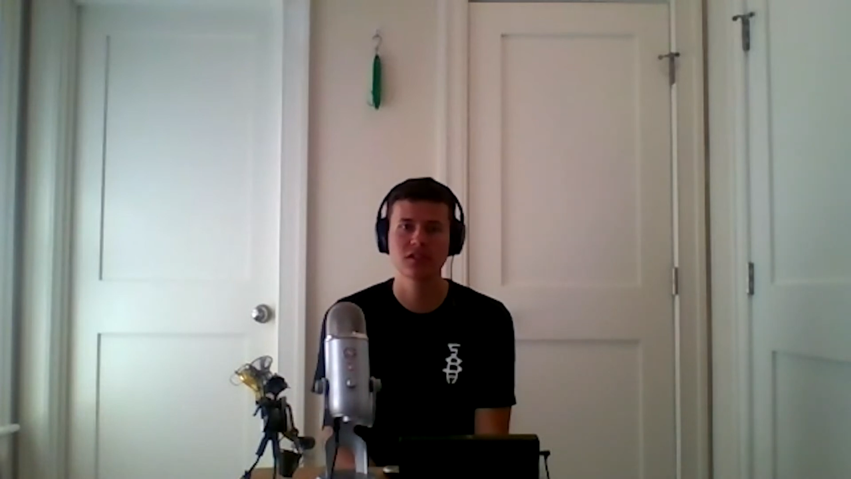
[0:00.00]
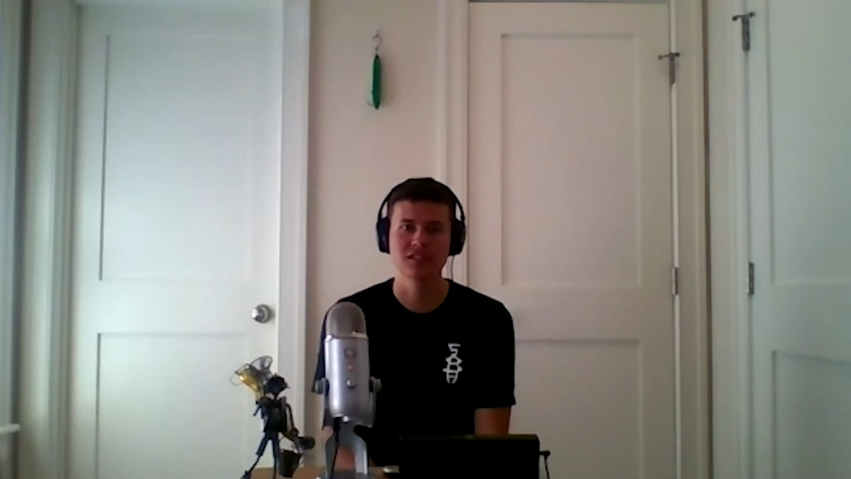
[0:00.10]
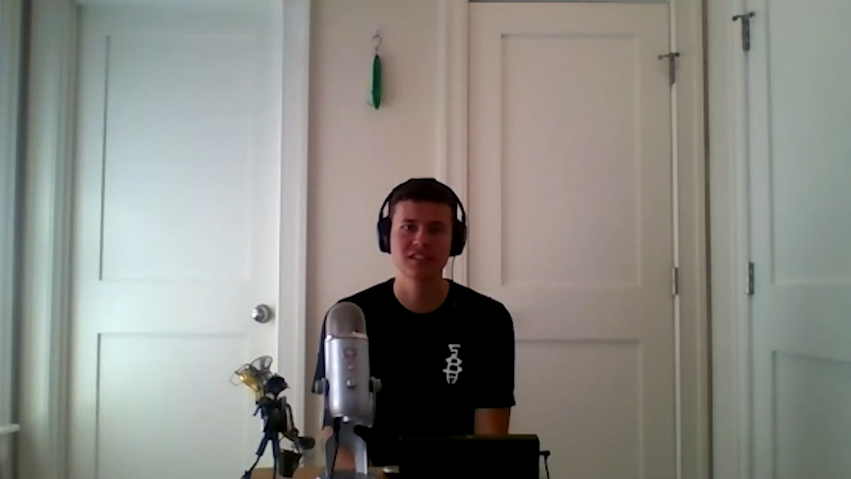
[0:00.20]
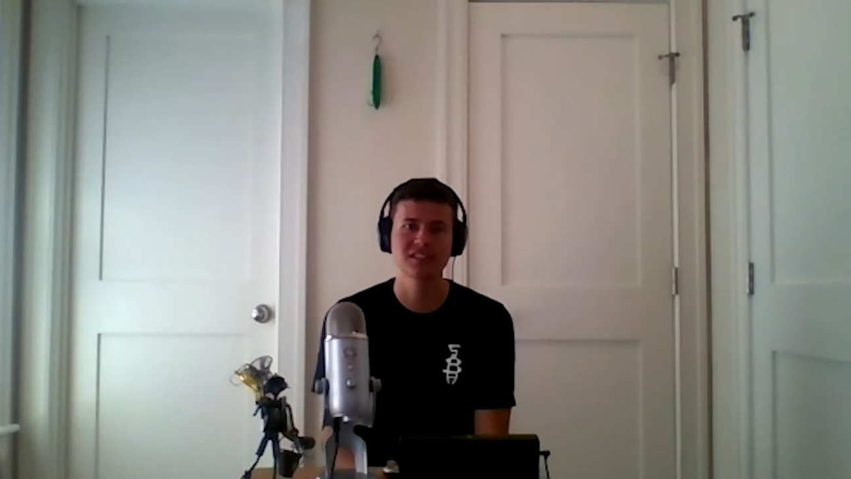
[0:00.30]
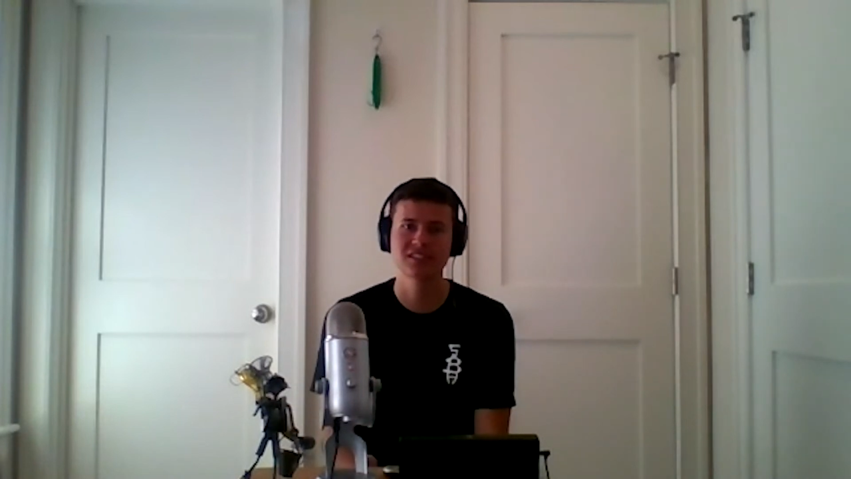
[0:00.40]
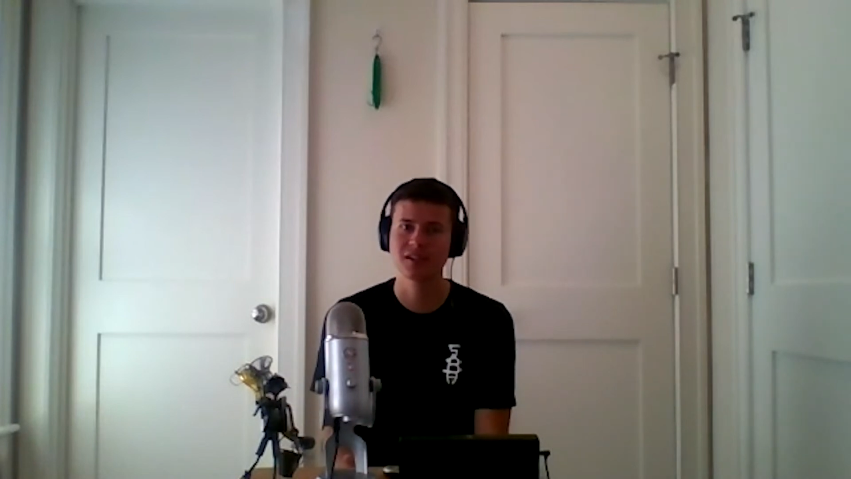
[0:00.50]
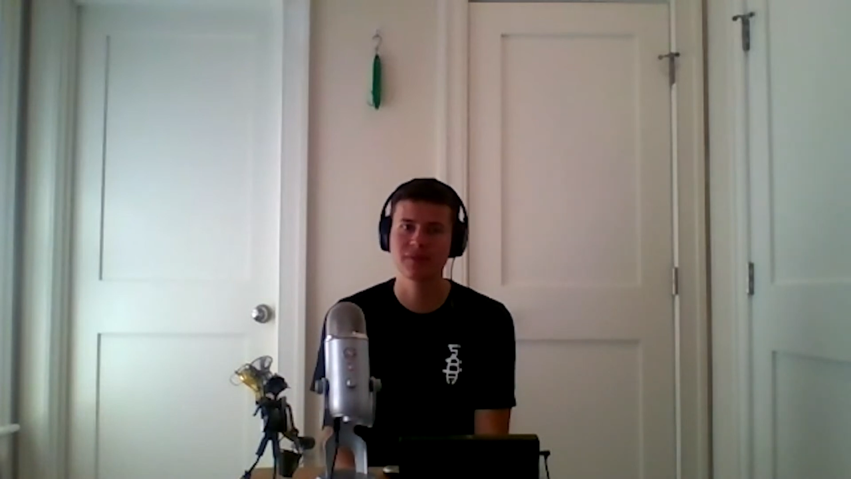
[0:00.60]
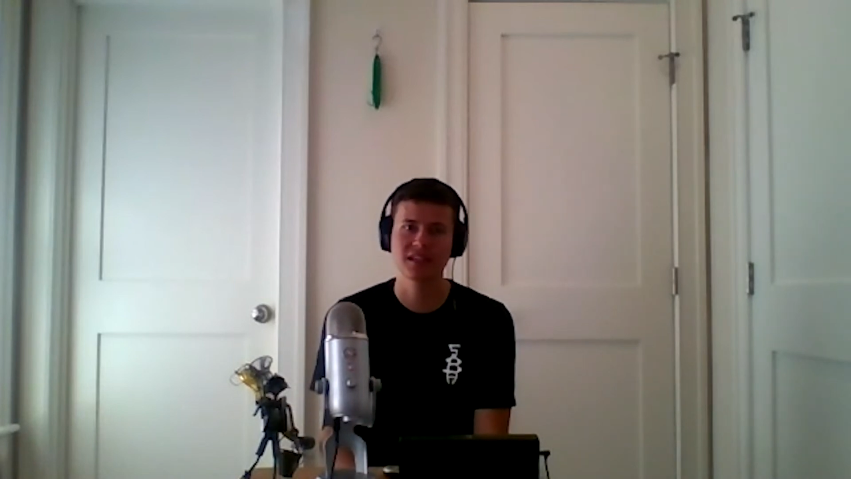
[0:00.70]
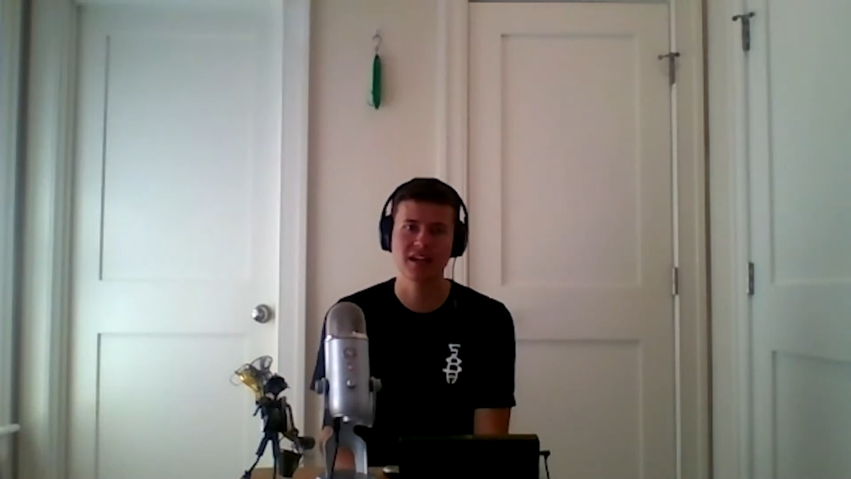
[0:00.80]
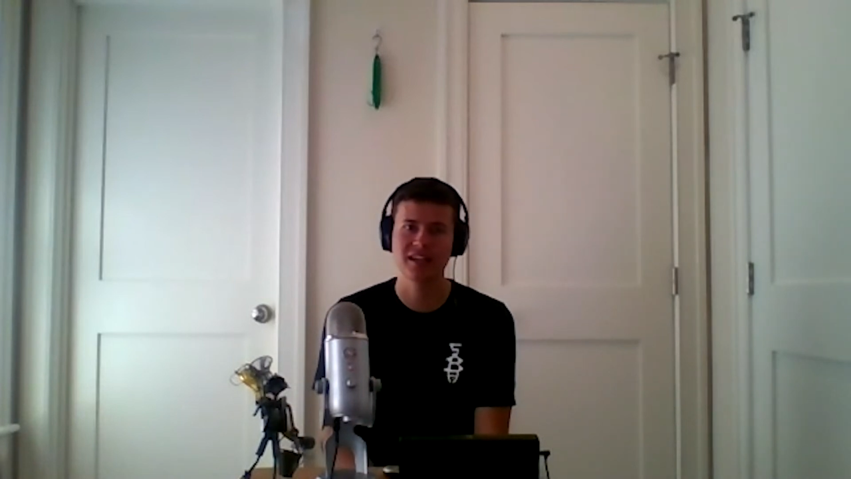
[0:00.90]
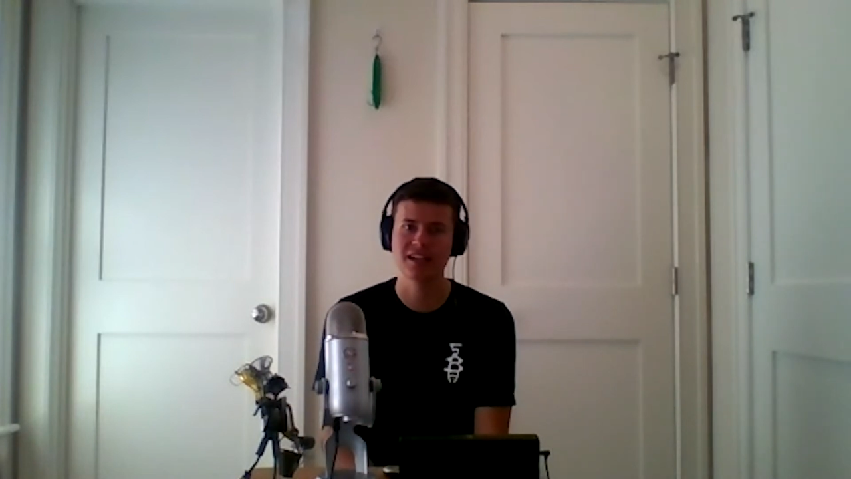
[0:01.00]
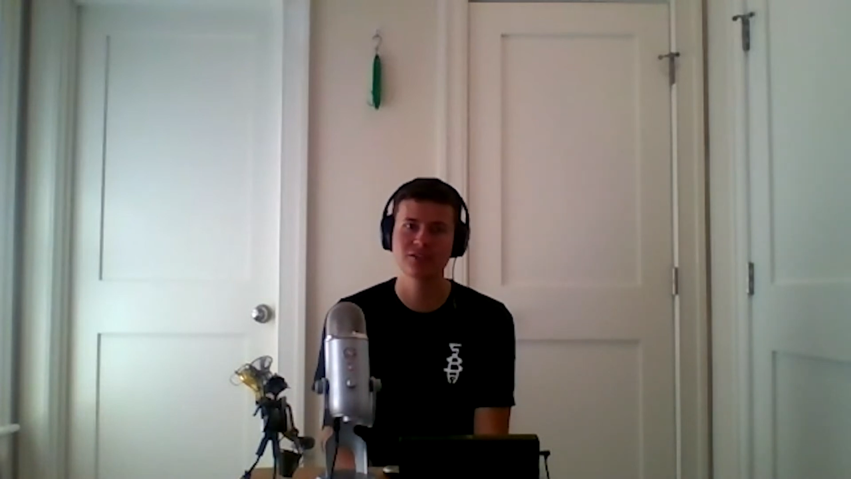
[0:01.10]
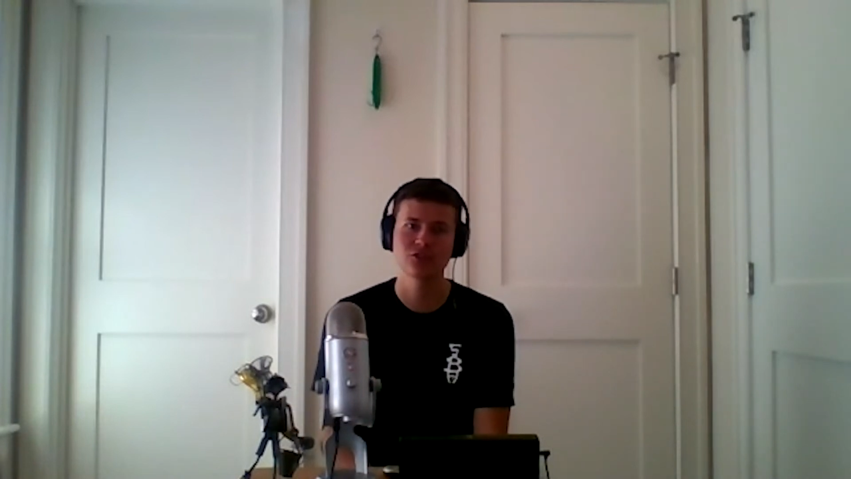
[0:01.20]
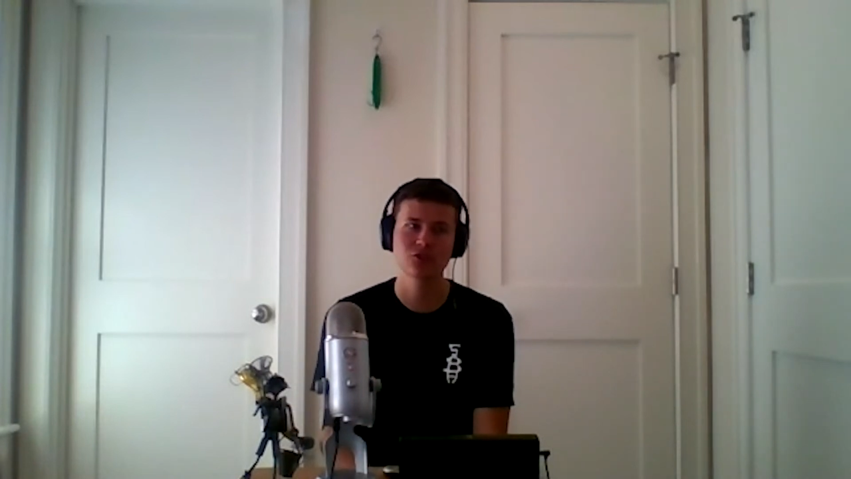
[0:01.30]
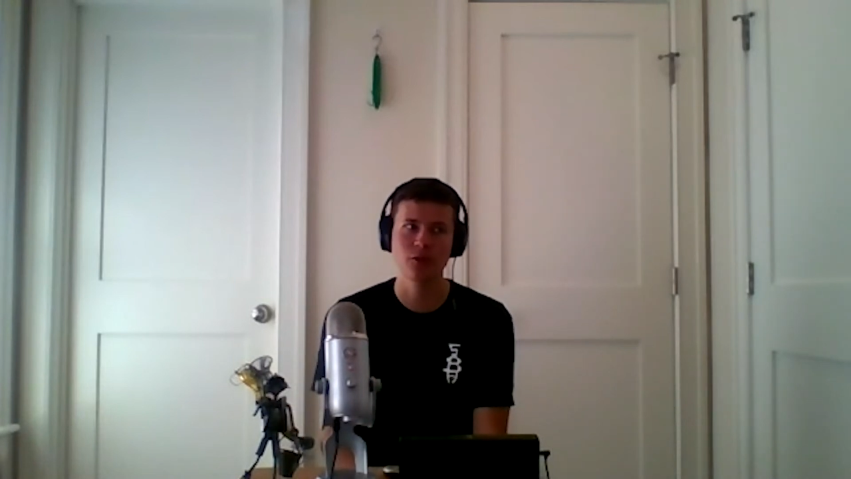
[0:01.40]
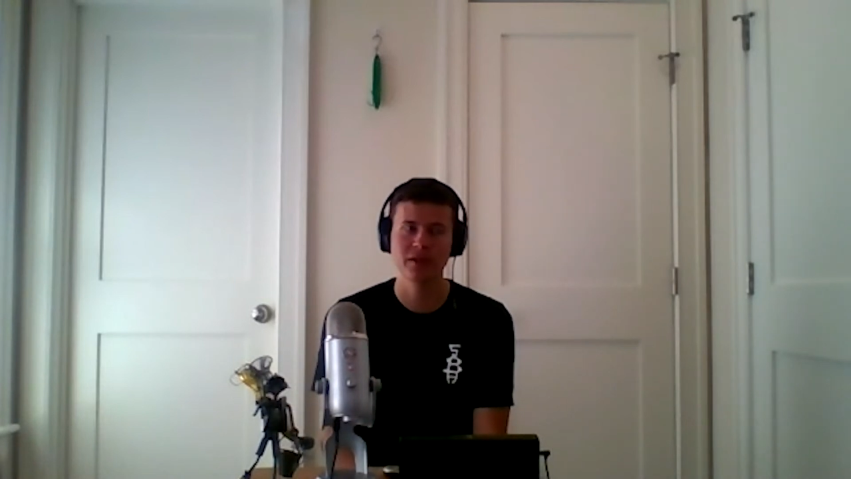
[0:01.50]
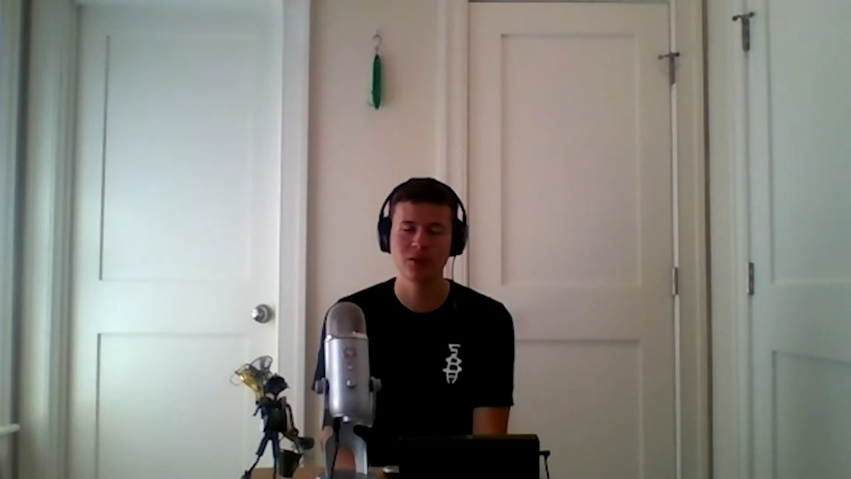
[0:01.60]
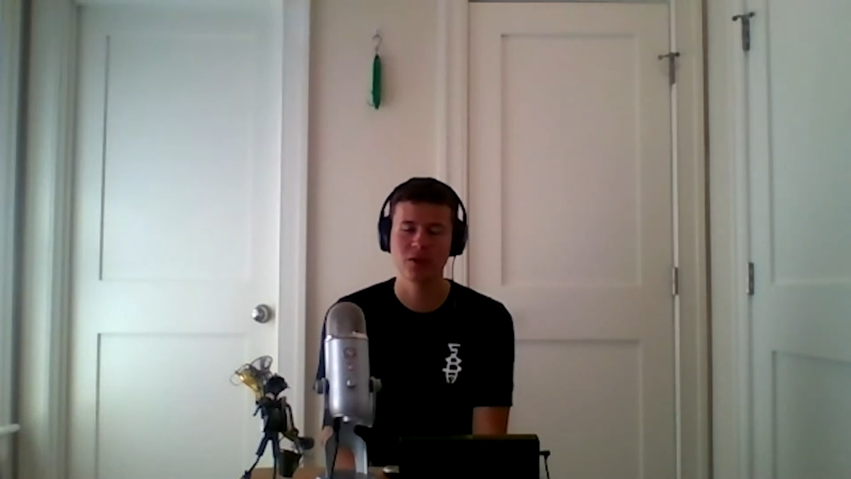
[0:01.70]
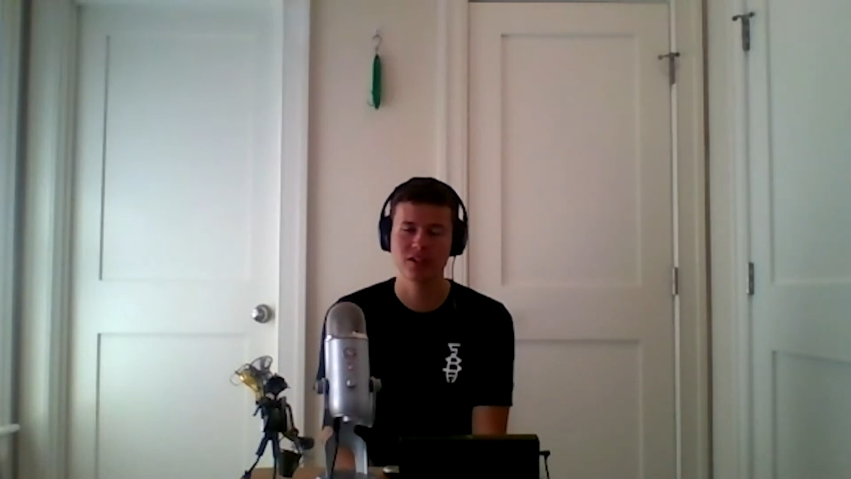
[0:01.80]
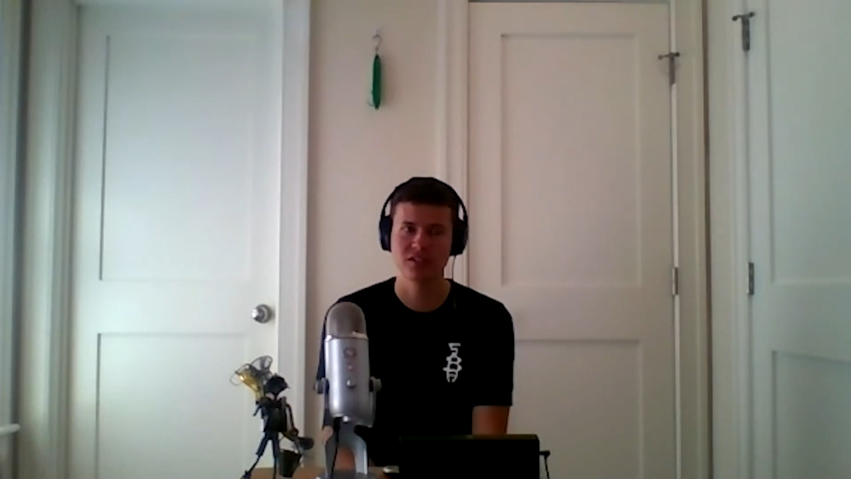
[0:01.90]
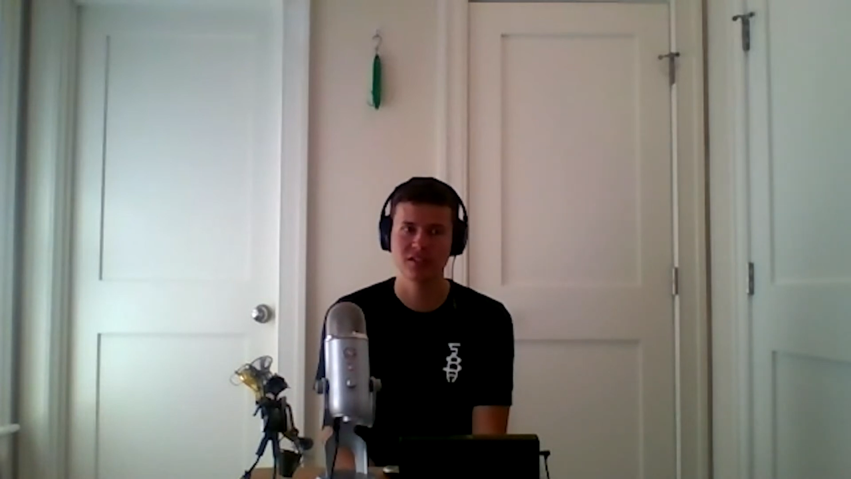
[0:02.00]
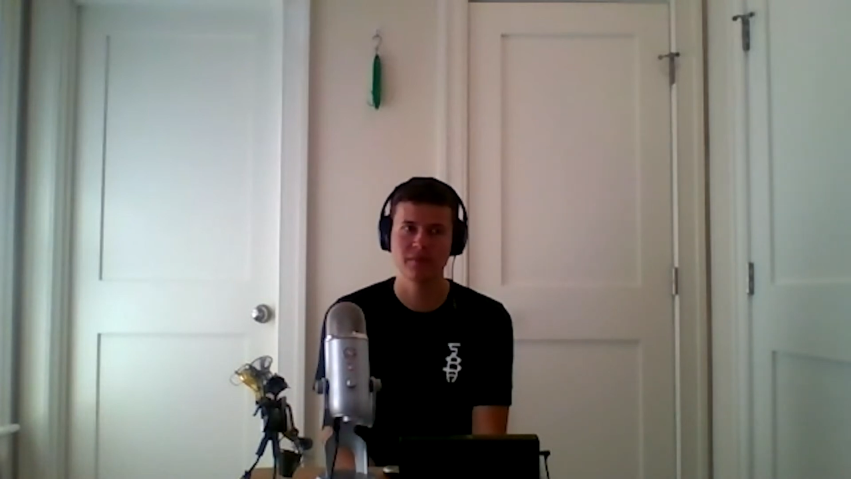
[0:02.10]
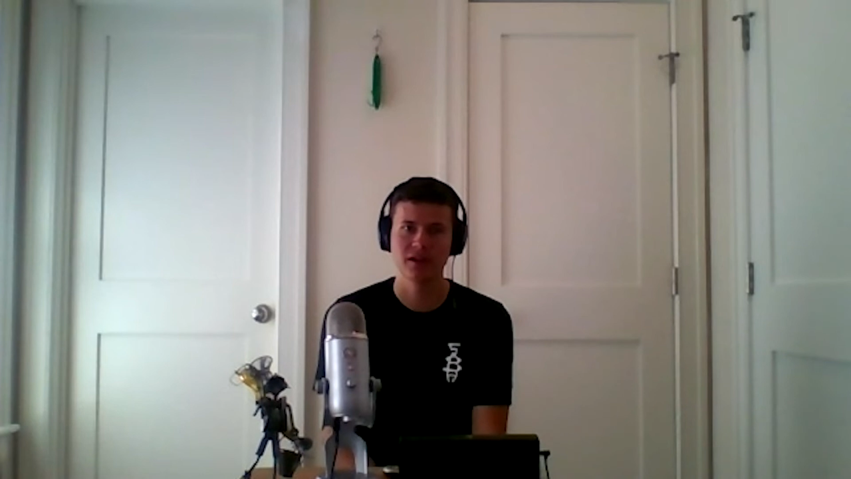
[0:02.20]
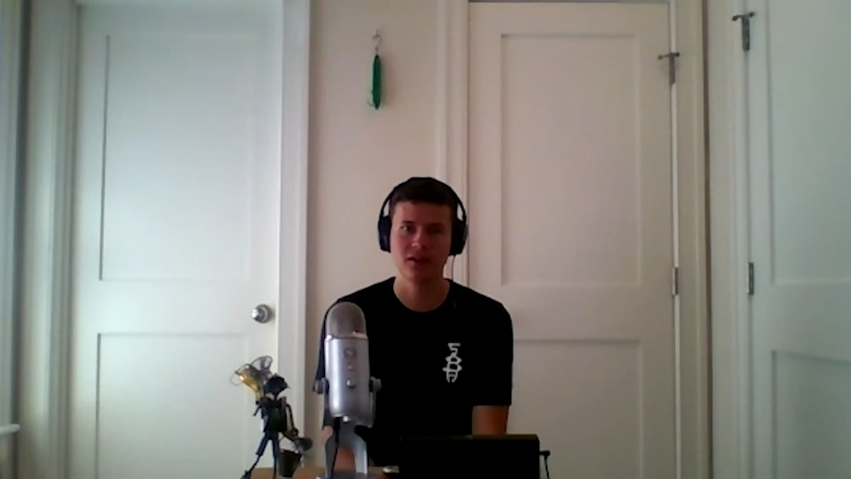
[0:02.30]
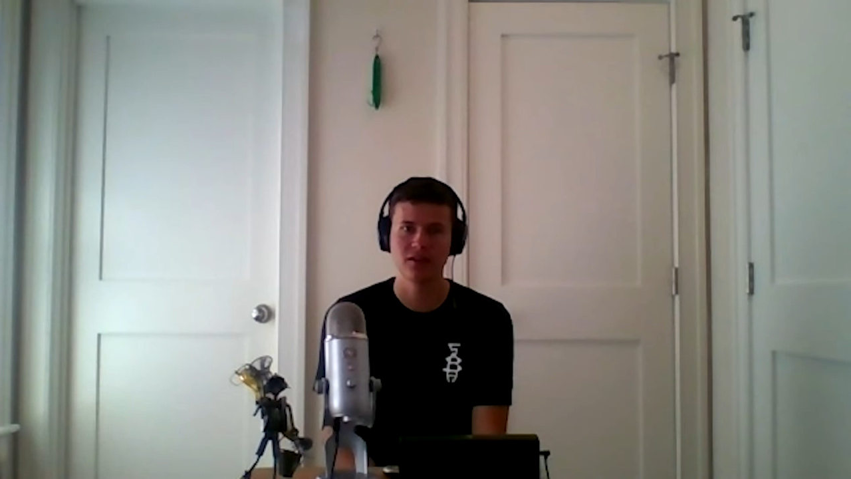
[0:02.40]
Because this is something that I get so many questions about.